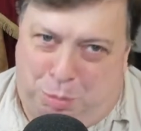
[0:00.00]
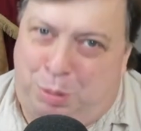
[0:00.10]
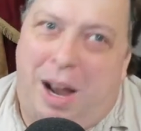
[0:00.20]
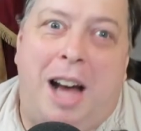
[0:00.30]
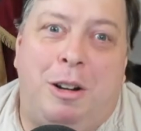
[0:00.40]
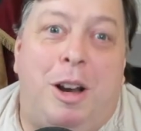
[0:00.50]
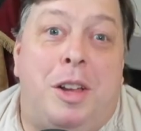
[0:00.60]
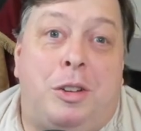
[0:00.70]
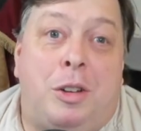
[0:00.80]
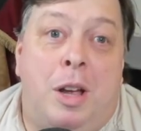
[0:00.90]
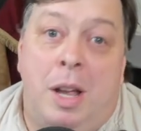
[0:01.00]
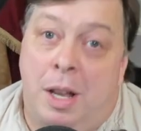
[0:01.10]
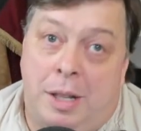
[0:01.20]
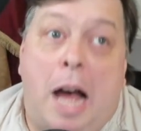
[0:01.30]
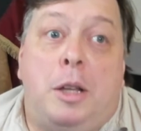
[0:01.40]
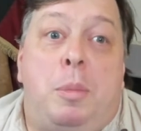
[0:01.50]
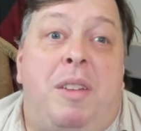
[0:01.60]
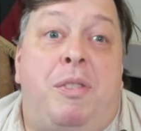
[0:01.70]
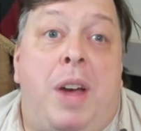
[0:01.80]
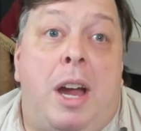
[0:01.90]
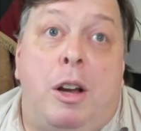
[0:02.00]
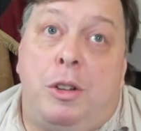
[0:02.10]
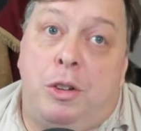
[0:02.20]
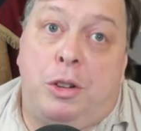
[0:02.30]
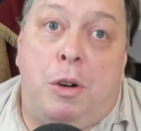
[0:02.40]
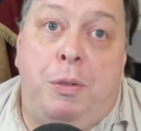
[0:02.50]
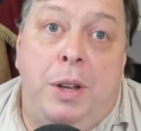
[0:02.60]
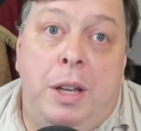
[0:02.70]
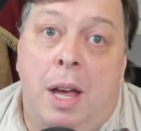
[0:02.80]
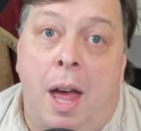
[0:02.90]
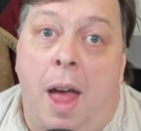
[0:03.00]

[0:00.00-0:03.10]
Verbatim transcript: Progress. Now, to be fair to Sophie,